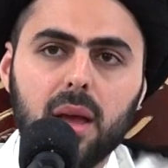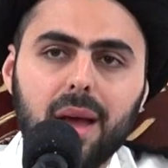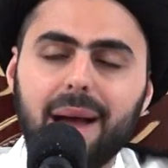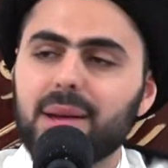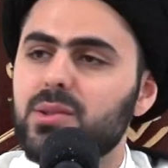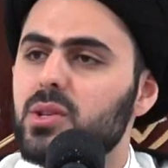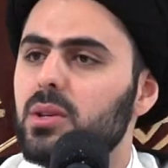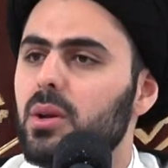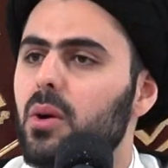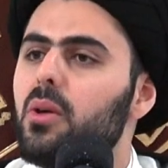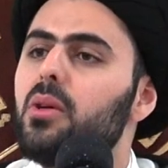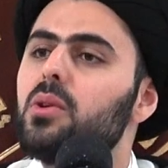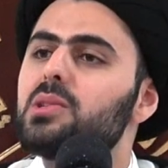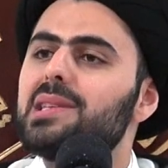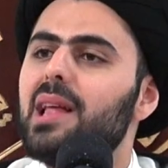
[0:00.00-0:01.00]
as you know,
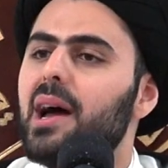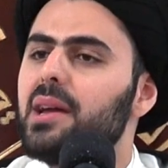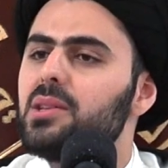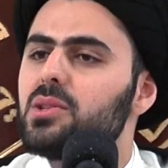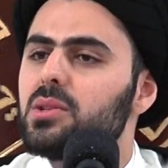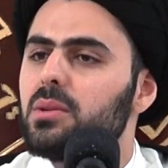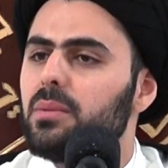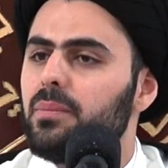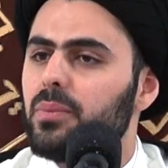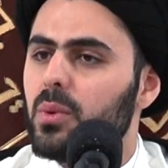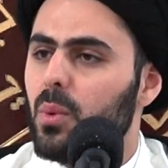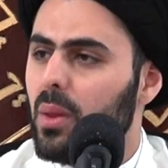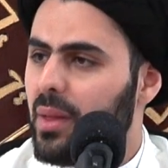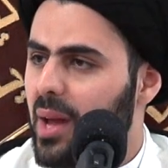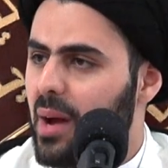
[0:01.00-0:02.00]
those lines,
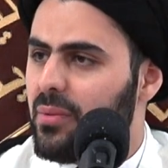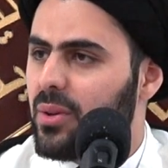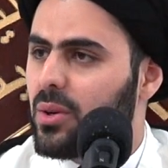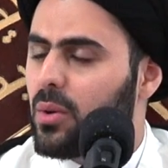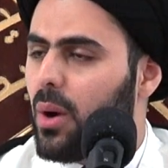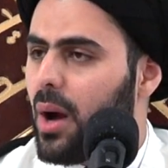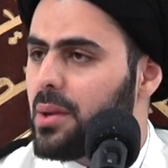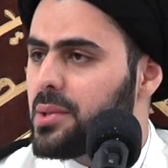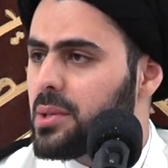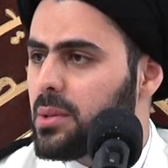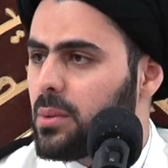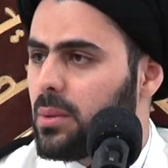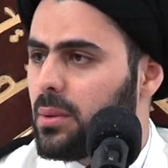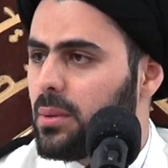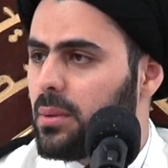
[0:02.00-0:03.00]
will they ever
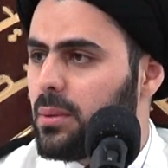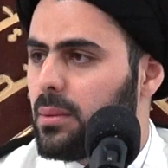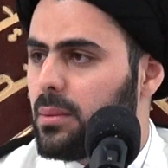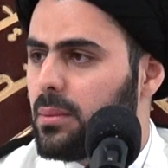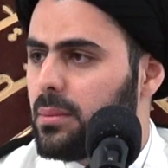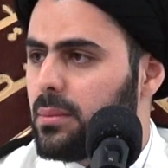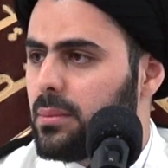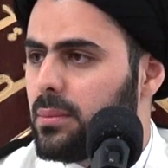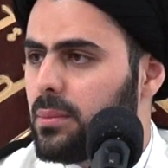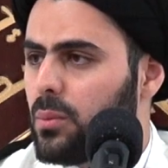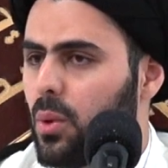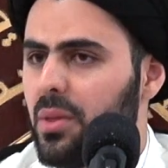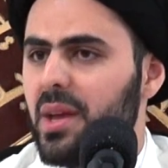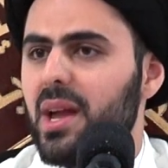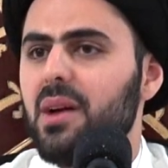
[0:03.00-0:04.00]
cross?
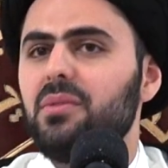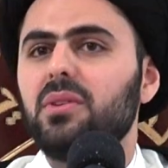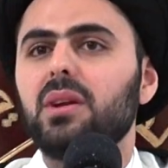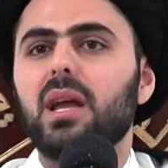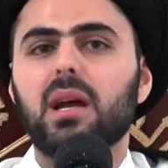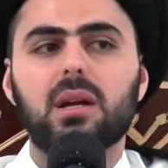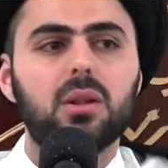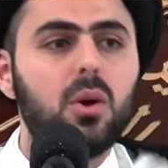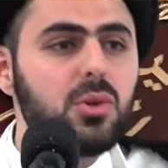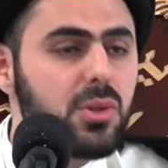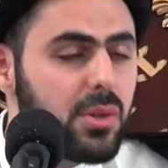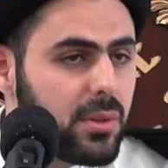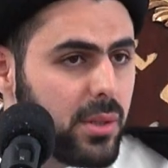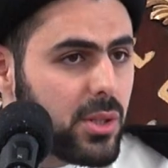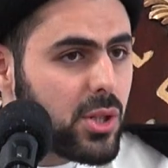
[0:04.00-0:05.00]
Will they ever get
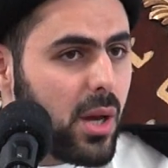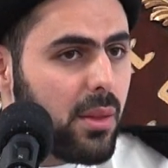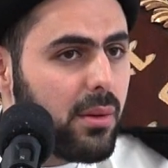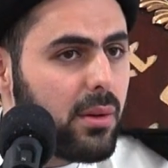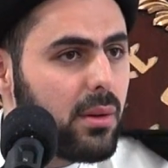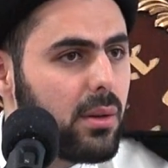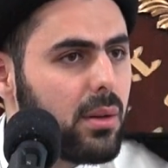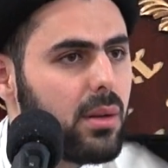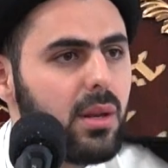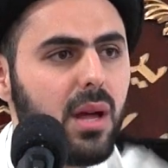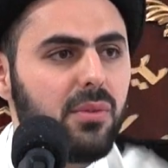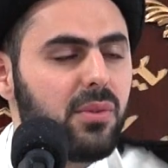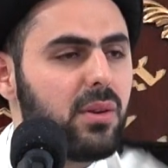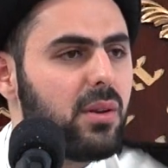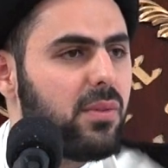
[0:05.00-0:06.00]
closer to each other?
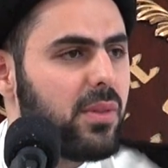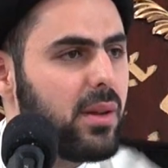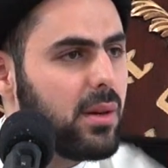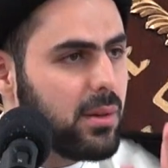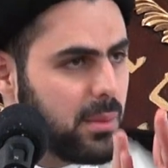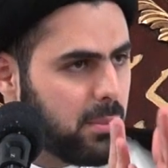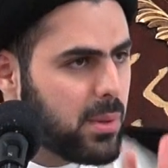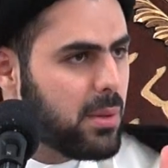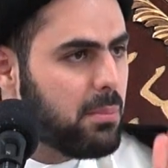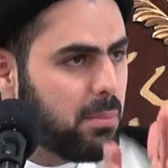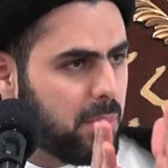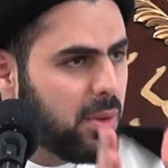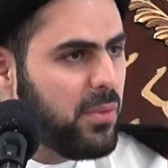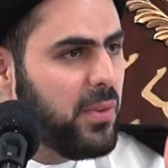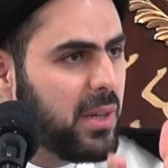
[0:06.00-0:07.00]
Never. If they're
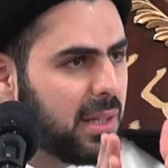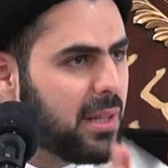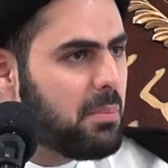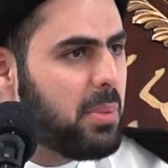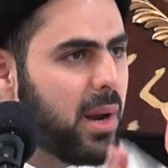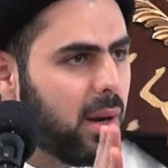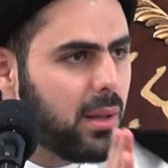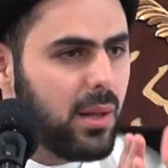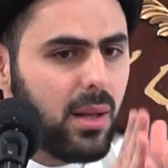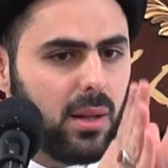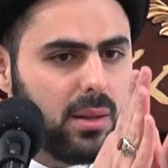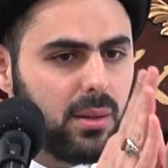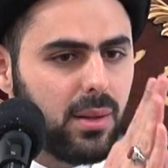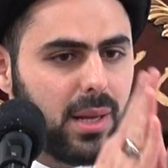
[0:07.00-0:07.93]
perfectly parallel,